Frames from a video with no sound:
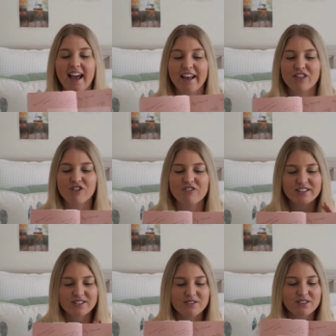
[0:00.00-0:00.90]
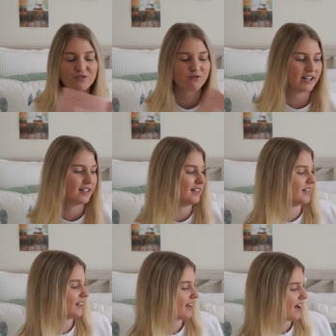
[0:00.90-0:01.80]
and I thought this was
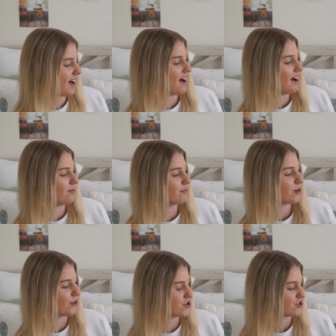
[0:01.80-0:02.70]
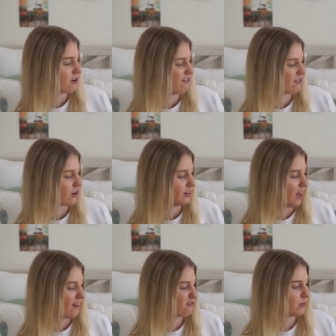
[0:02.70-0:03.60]
really um, crucial for a
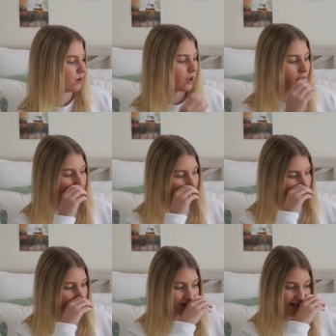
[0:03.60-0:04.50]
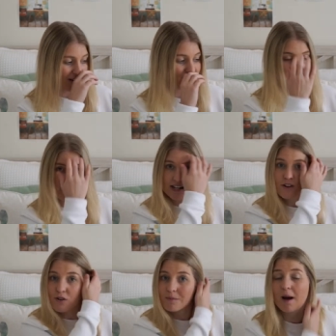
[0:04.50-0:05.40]
life book because I really need to
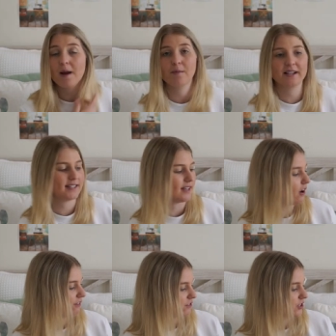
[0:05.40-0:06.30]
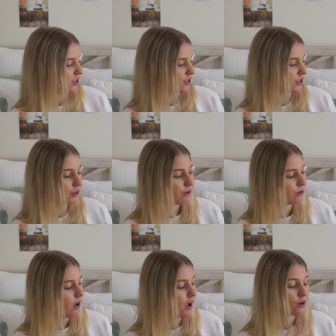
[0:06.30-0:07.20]
remind myself to
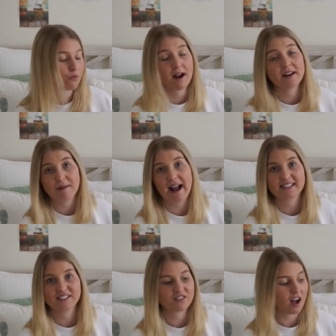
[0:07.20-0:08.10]
do random acts of